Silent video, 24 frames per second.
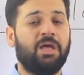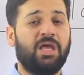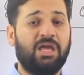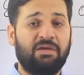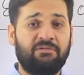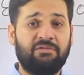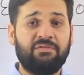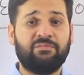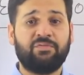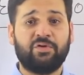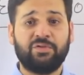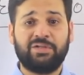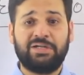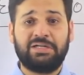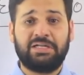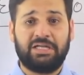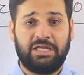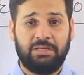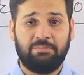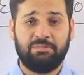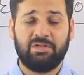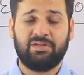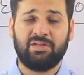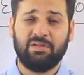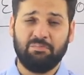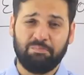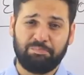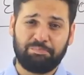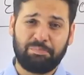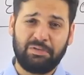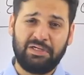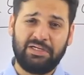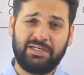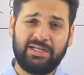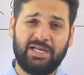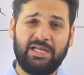Even for the time, it's
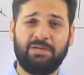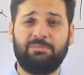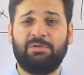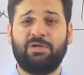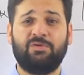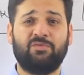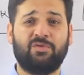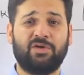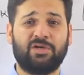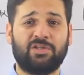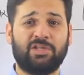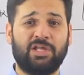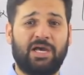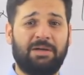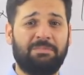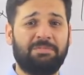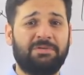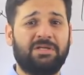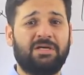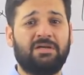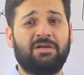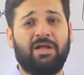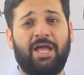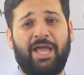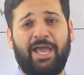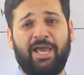simple time and work chapter,